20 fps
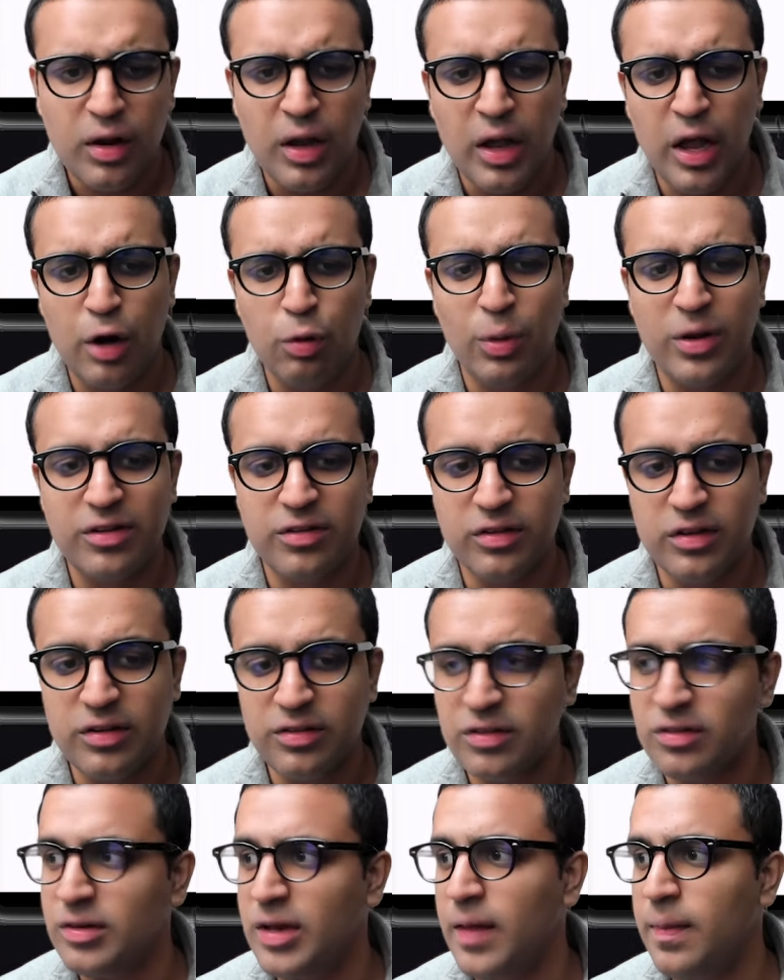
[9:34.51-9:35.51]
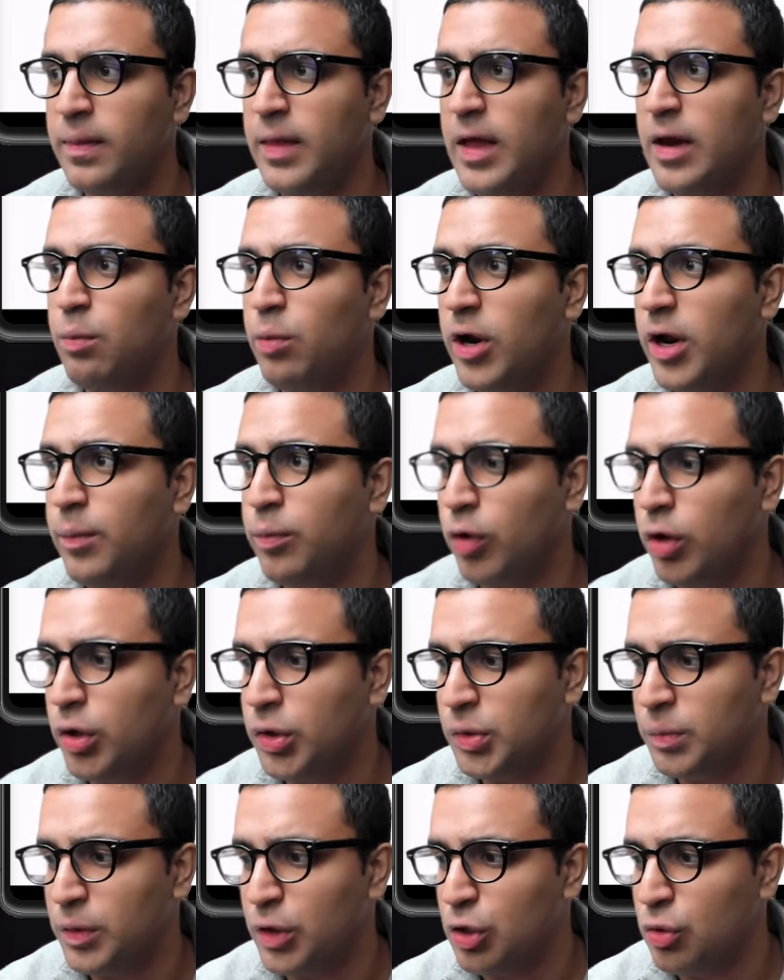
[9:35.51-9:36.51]
And once this is done, then what I'm going
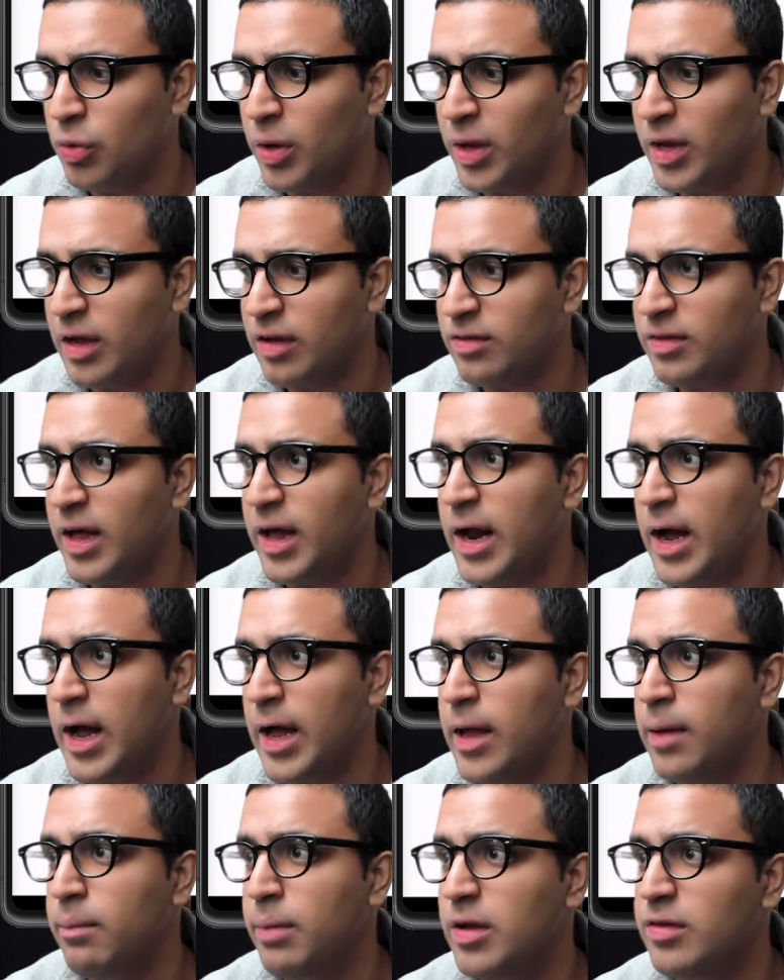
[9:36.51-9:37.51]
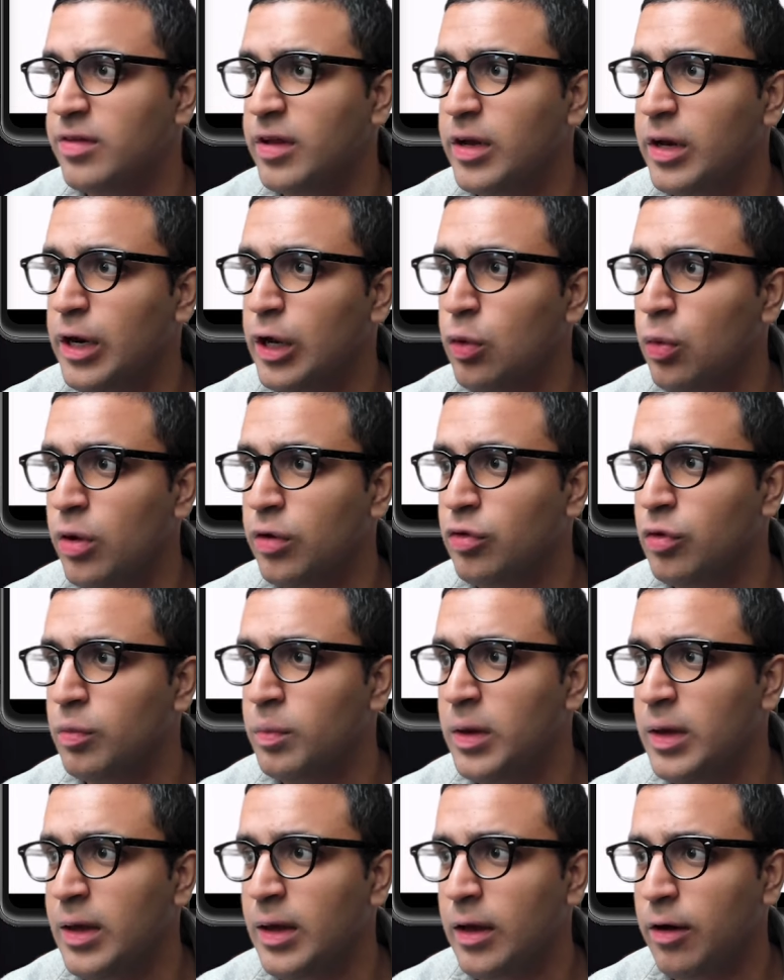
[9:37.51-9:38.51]
to be doing is that I am basically going to
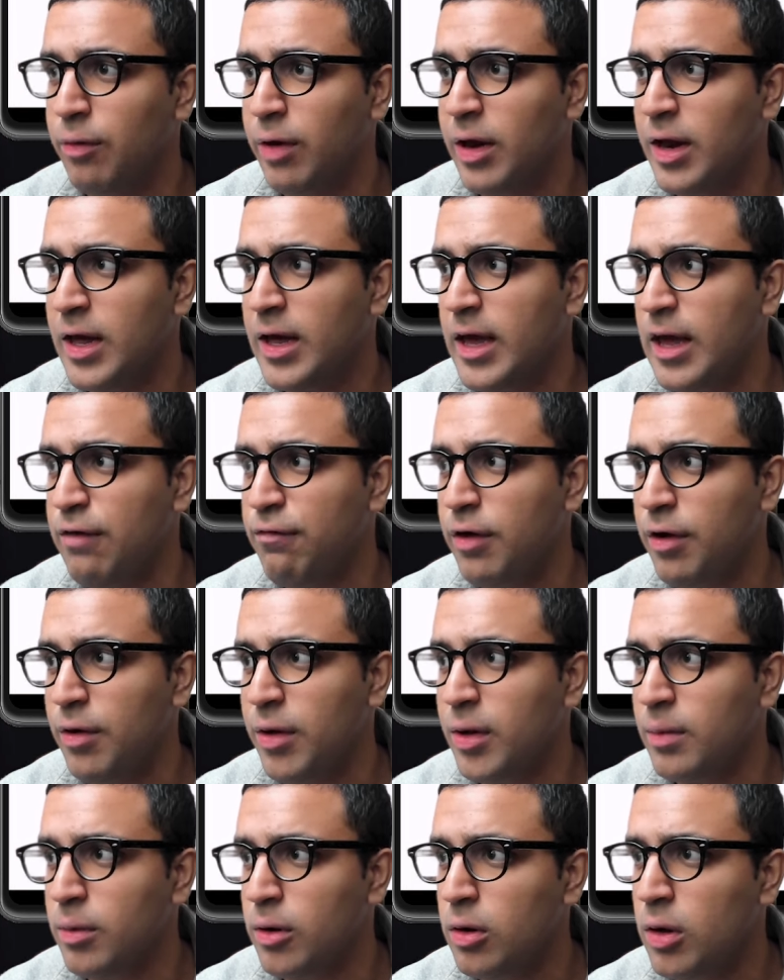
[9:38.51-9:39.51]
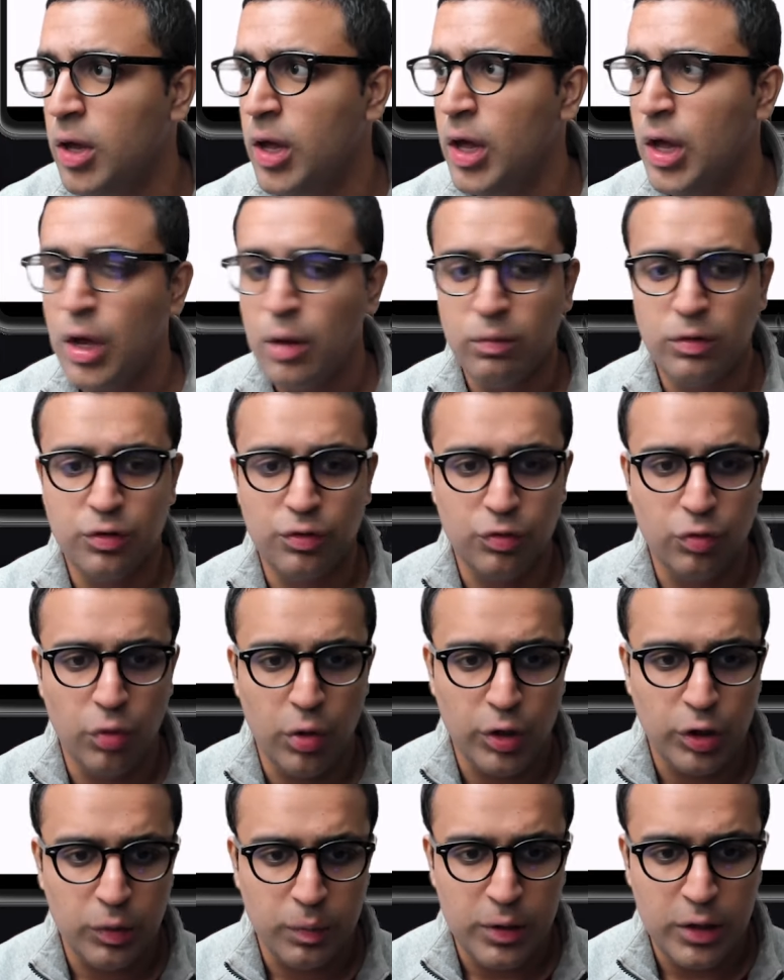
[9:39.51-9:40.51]
be creating a variable, which is
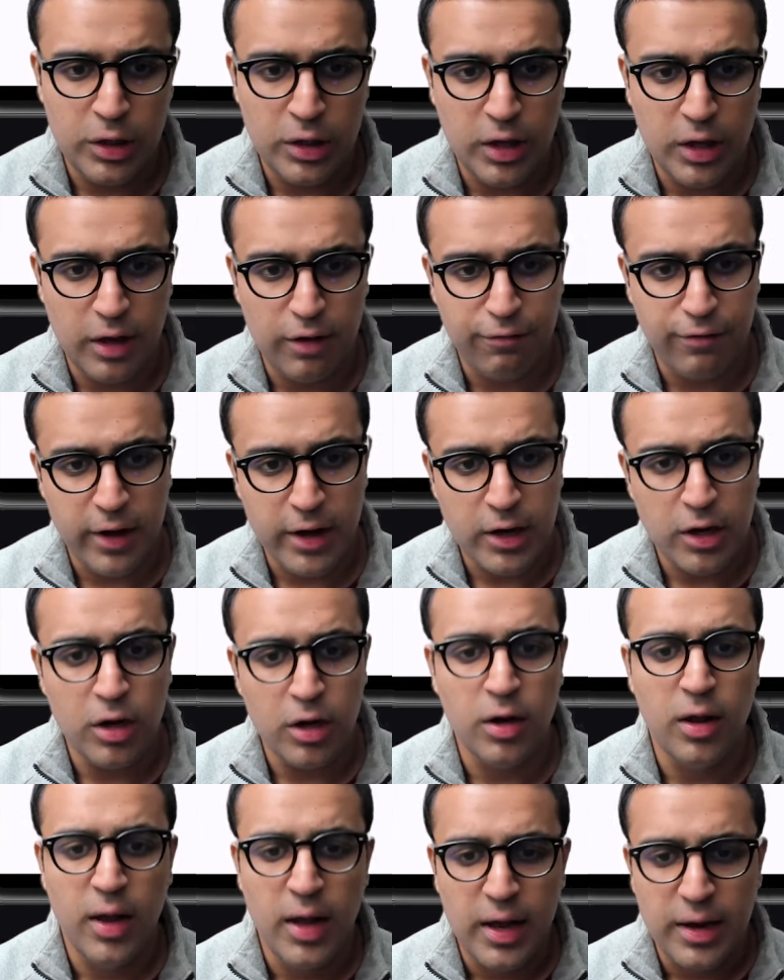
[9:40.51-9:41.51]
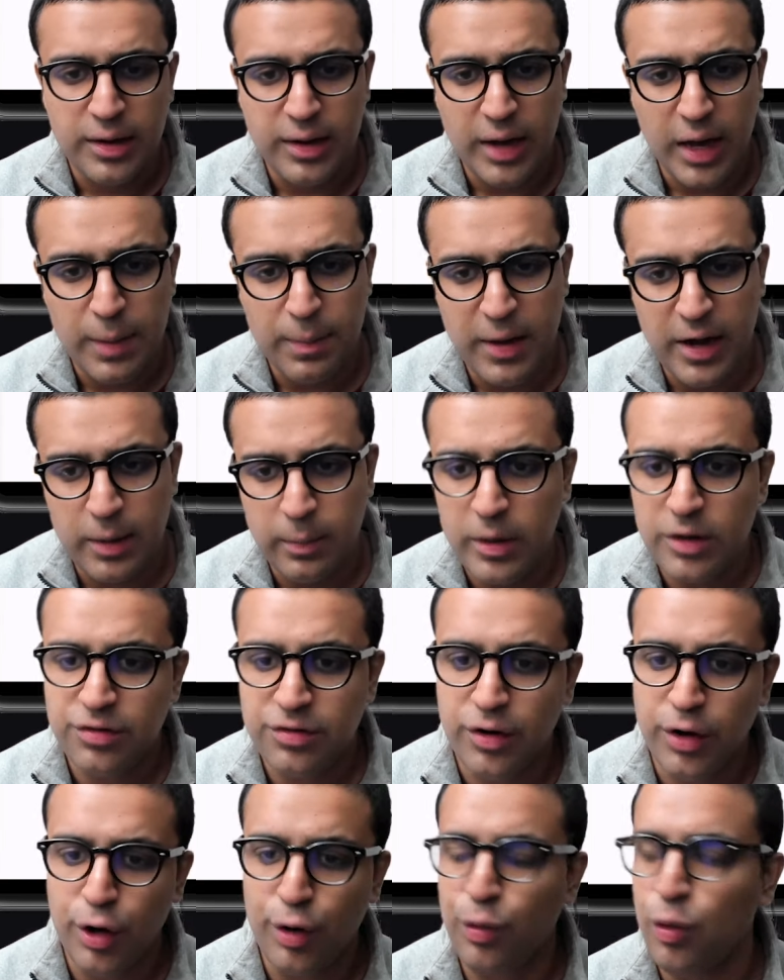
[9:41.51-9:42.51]
going to be final type
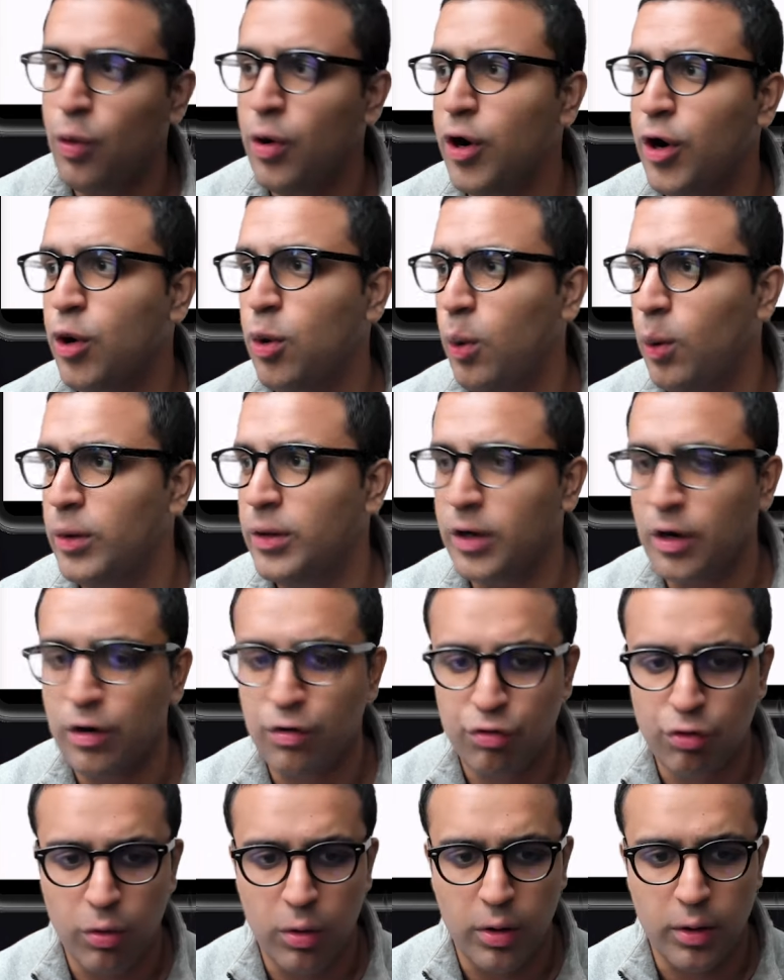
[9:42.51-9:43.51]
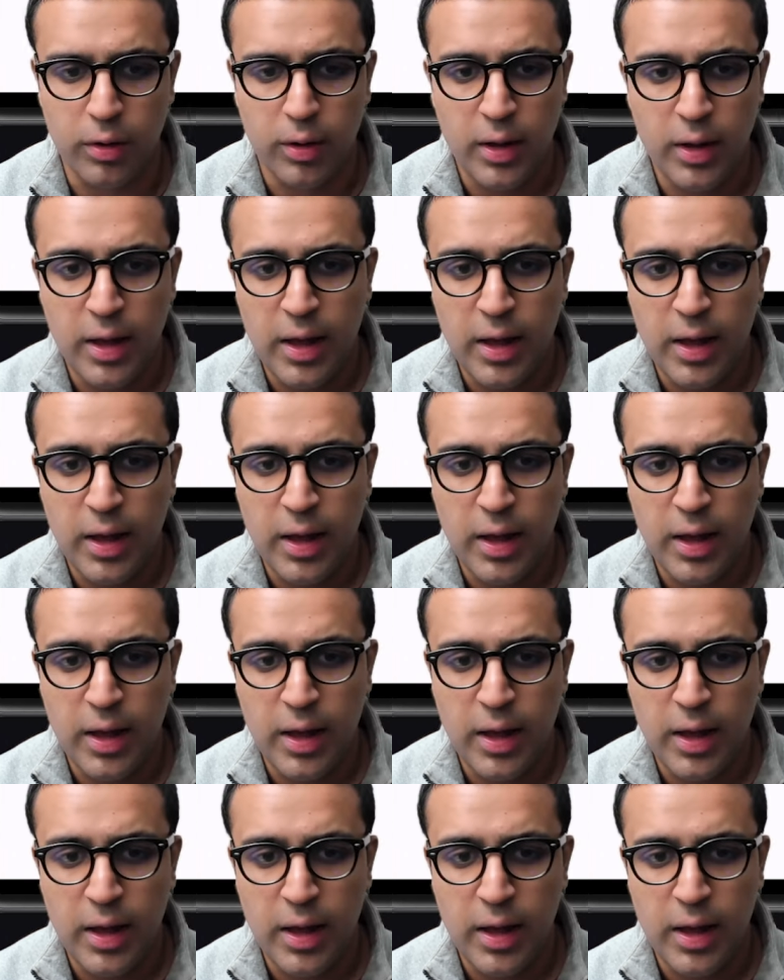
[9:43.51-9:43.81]
animation controller called controller.